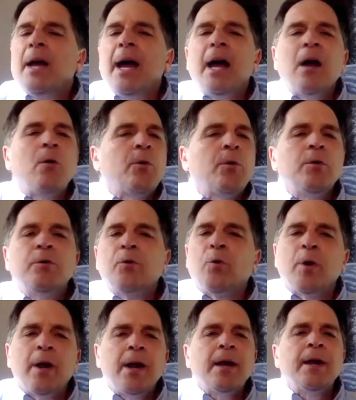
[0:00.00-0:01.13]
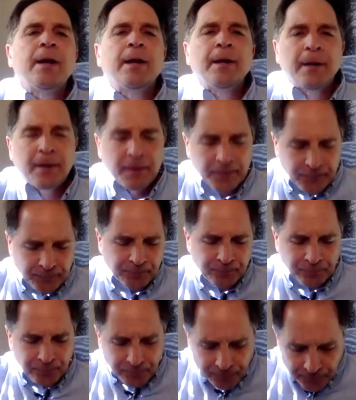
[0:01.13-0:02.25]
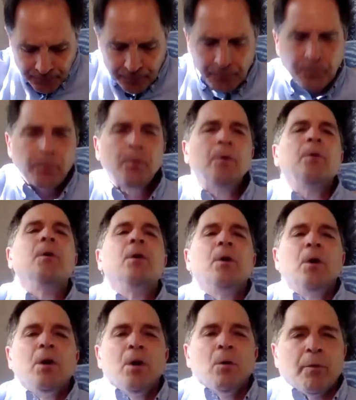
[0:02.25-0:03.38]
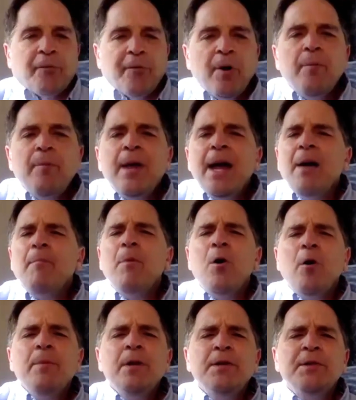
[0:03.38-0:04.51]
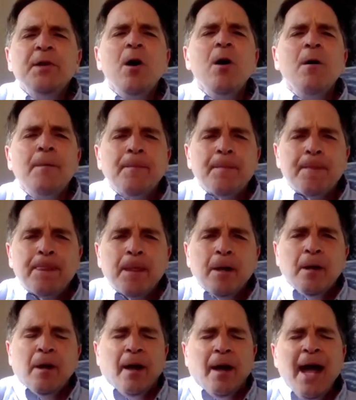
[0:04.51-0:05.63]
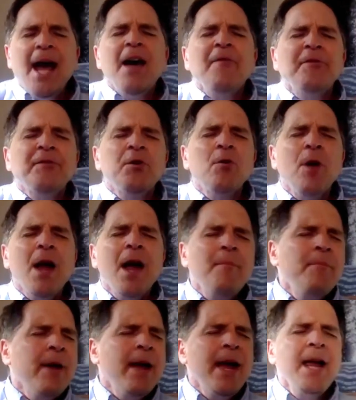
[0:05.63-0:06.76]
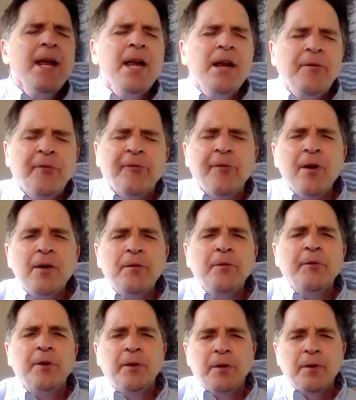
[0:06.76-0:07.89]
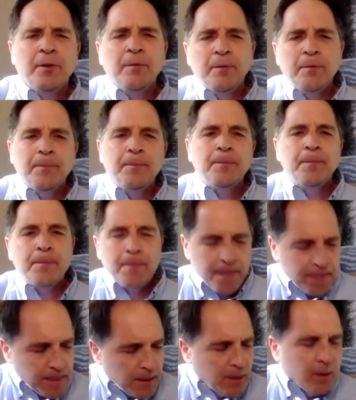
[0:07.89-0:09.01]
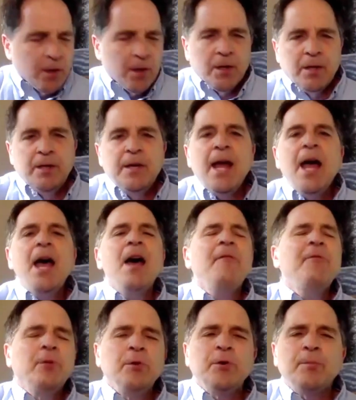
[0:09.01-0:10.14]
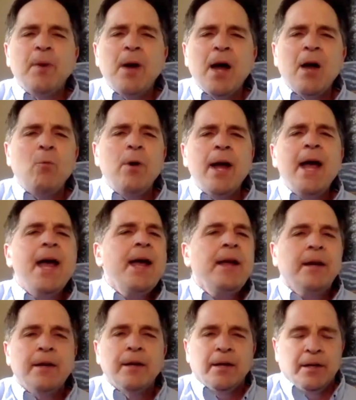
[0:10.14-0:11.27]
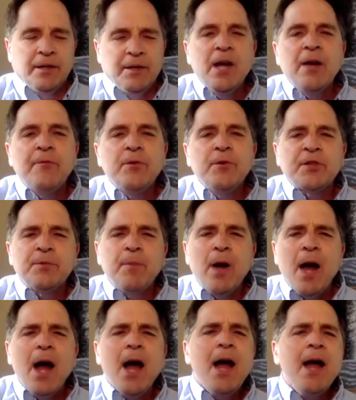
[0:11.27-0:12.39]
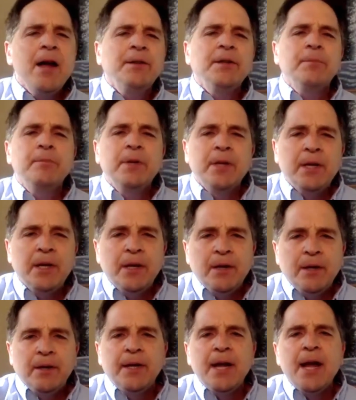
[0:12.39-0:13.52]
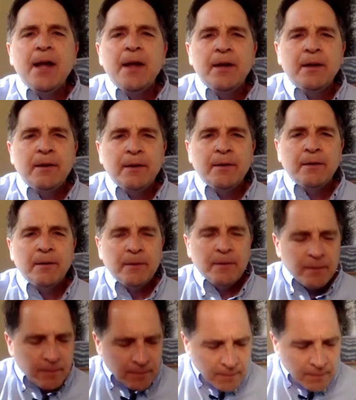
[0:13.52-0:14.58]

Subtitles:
Howard Gray. Well, from that moment on, after I made fun of him, he never looked my way, he never smiled at me again.